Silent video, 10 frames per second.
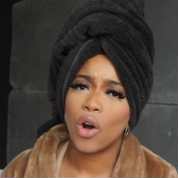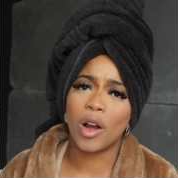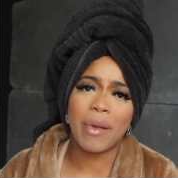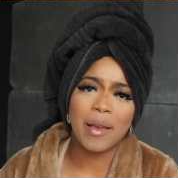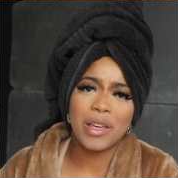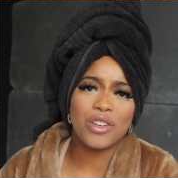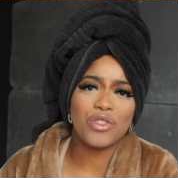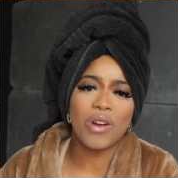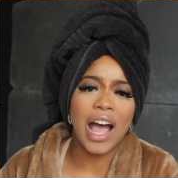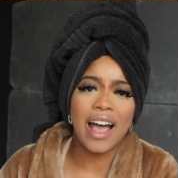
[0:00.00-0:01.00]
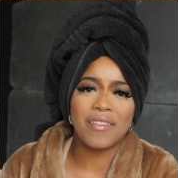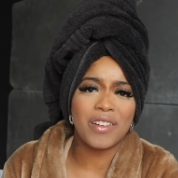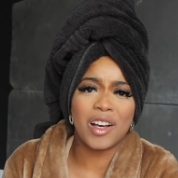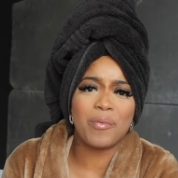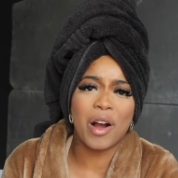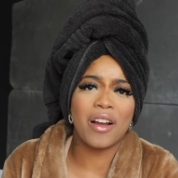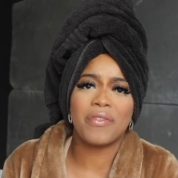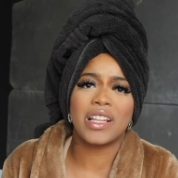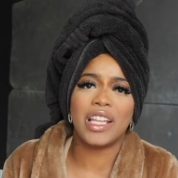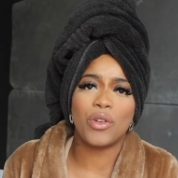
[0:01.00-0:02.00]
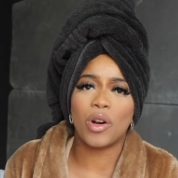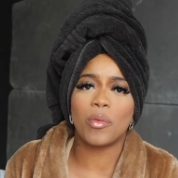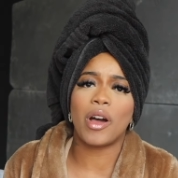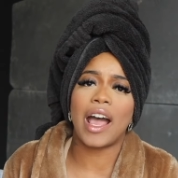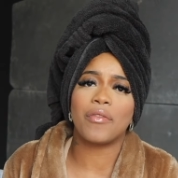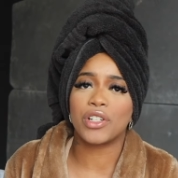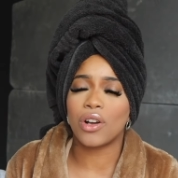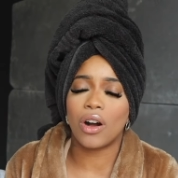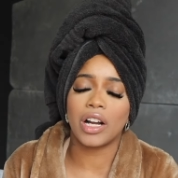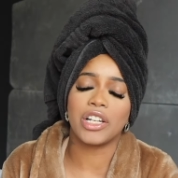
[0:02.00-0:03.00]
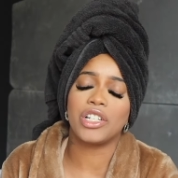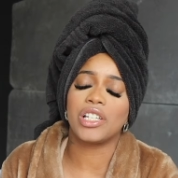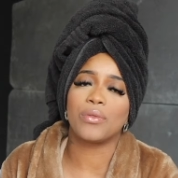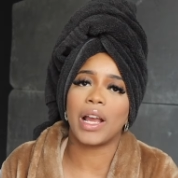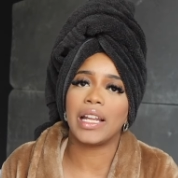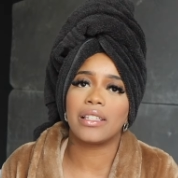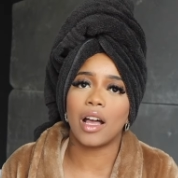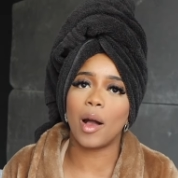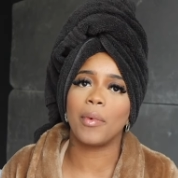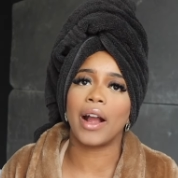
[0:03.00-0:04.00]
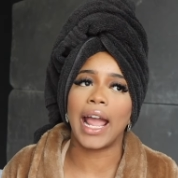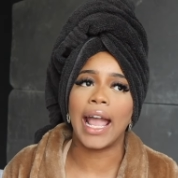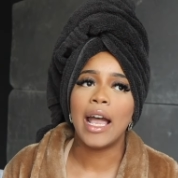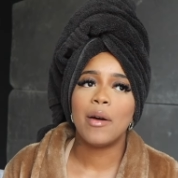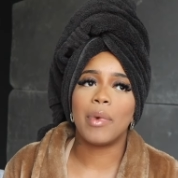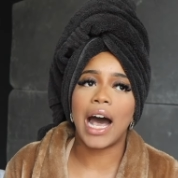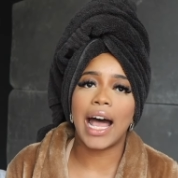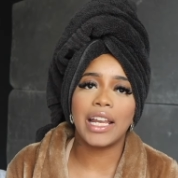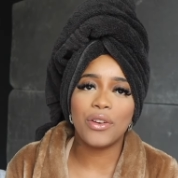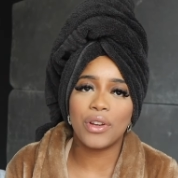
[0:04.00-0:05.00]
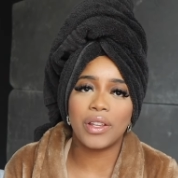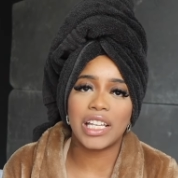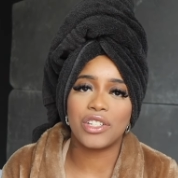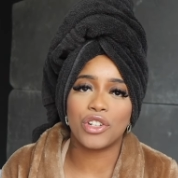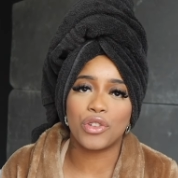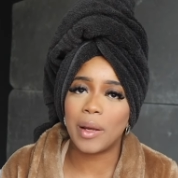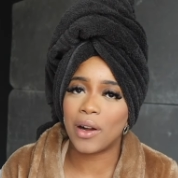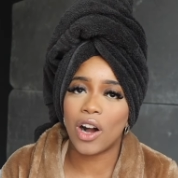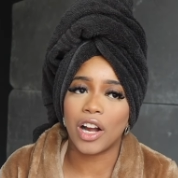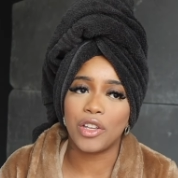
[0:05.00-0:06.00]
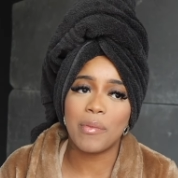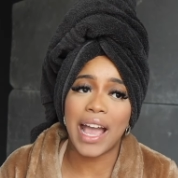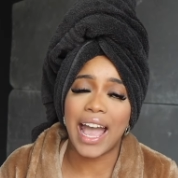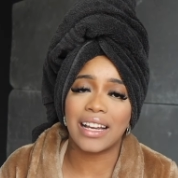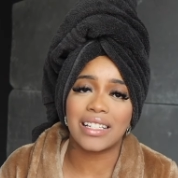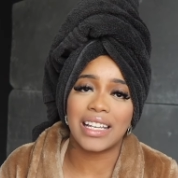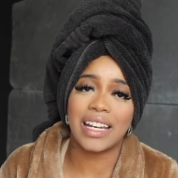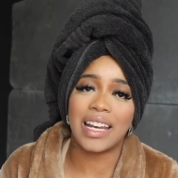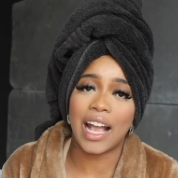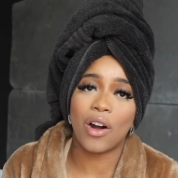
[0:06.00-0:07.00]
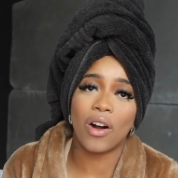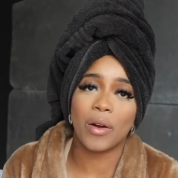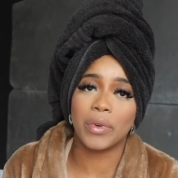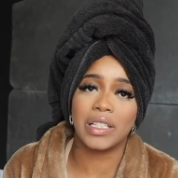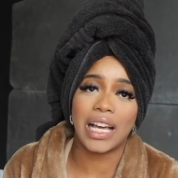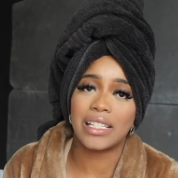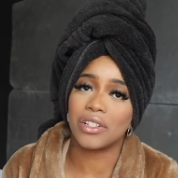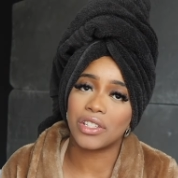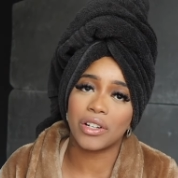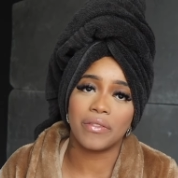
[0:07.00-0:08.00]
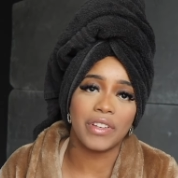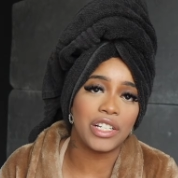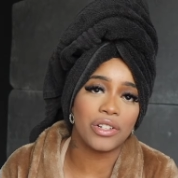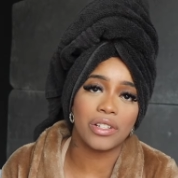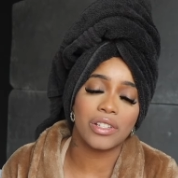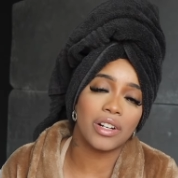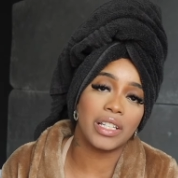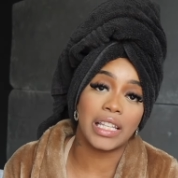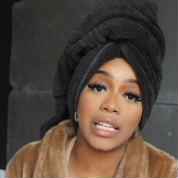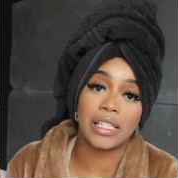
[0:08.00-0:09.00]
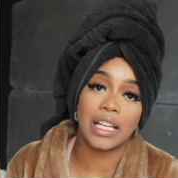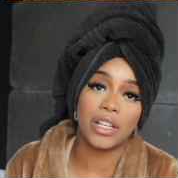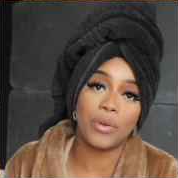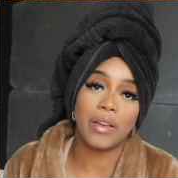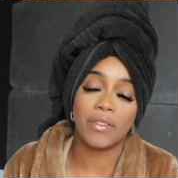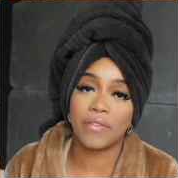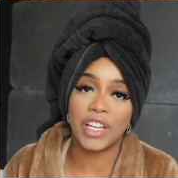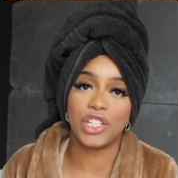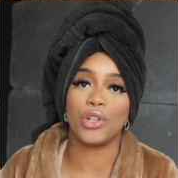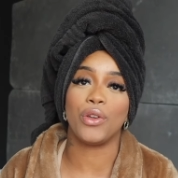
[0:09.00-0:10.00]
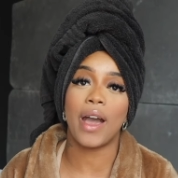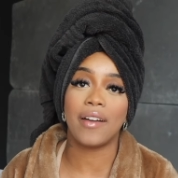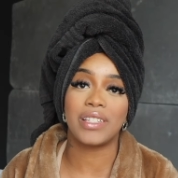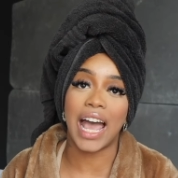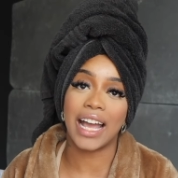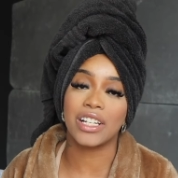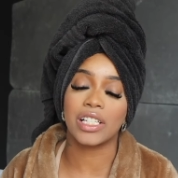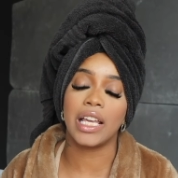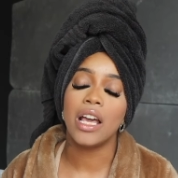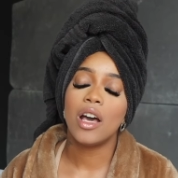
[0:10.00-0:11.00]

Or maybe you drive a perfectly normal average car, you're just ready to upgrade. But how do you know that's your dream car? You might actually get in that car and realize there's certain features or certain things that don't even fit you. You have to actually